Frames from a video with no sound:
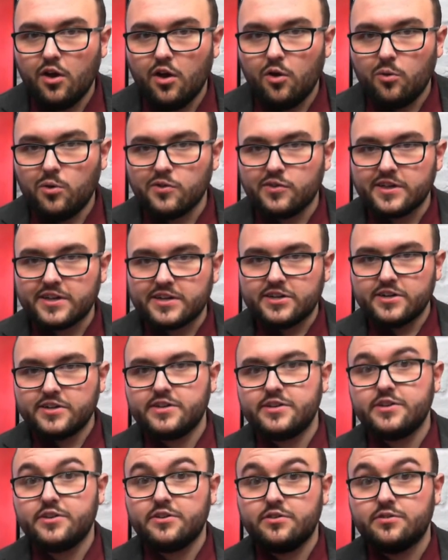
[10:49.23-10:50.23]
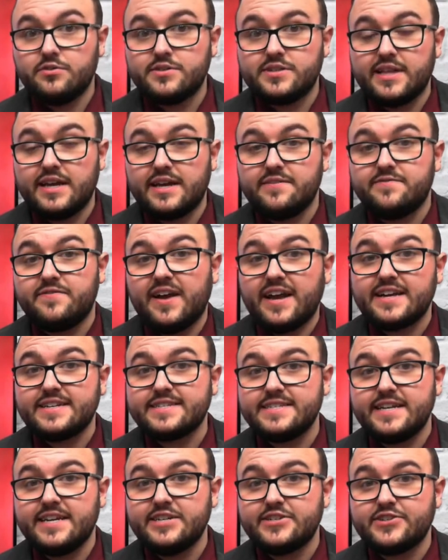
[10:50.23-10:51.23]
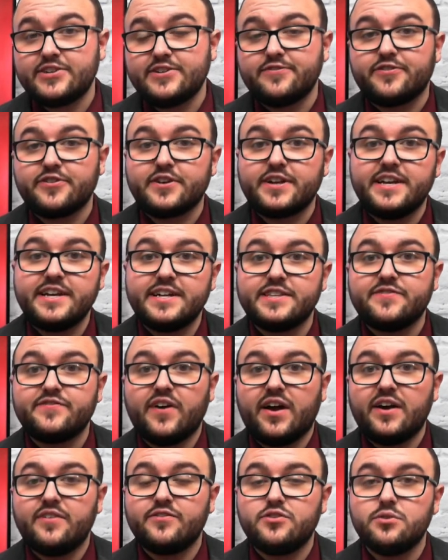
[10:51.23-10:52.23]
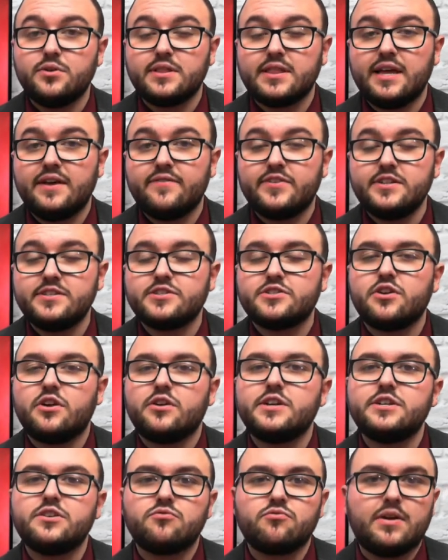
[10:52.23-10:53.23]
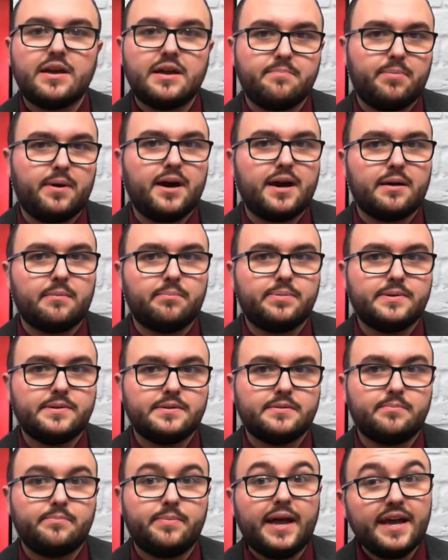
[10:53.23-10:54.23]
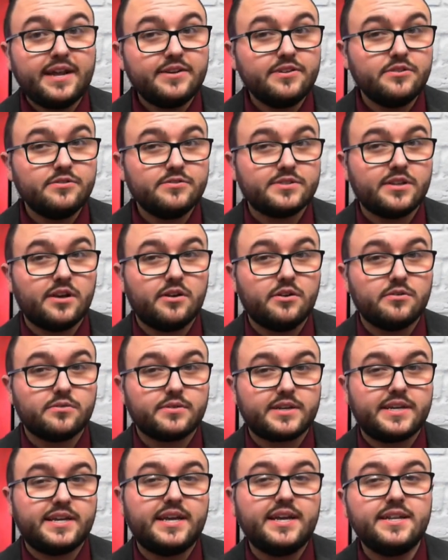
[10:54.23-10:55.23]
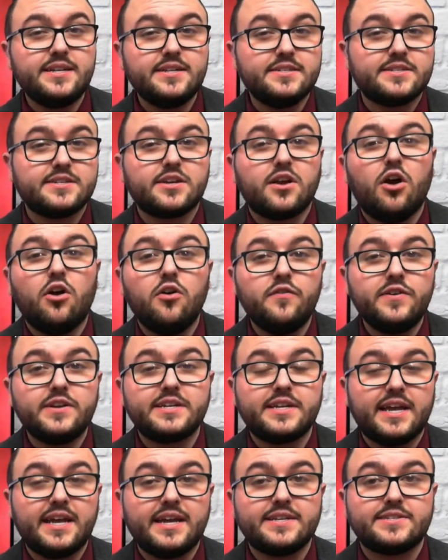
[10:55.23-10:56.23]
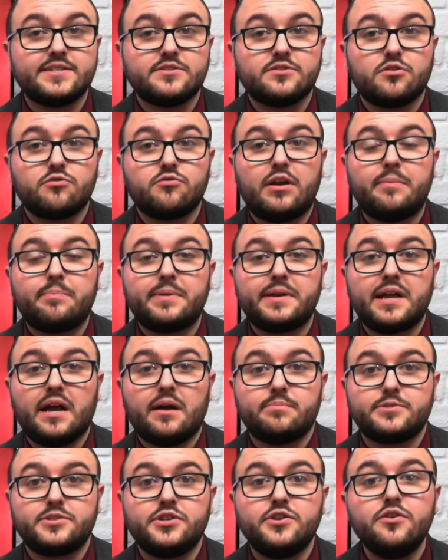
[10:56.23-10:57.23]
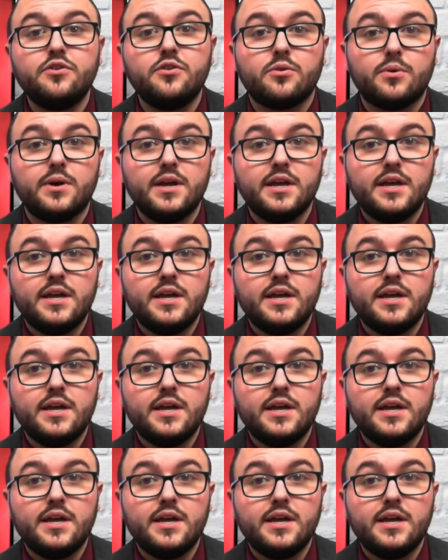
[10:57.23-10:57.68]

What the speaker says: Well, the good news, that vaccination for kids 5 to 11 starting to ramp up. Bad news, though, kids' COVID cases are ramping up, too.